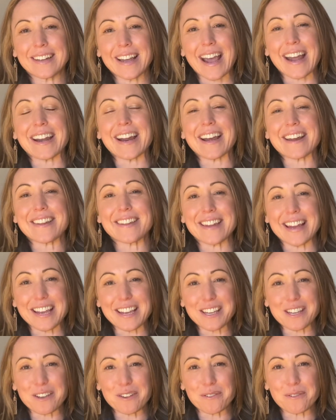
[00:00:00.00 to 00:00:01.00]
and I
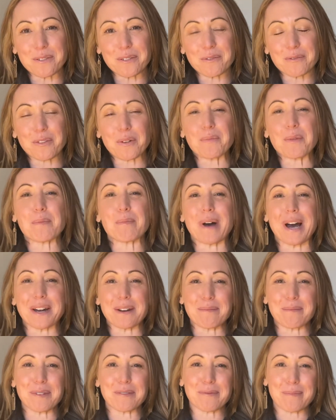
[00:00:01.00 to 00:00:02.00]
thank you from the
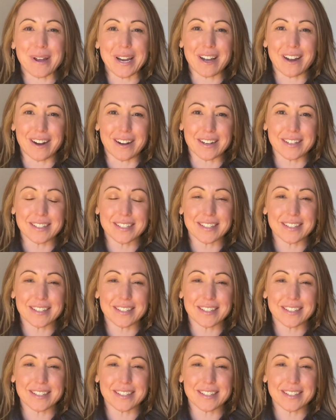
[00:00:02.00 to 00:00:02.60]
bottom of my heart.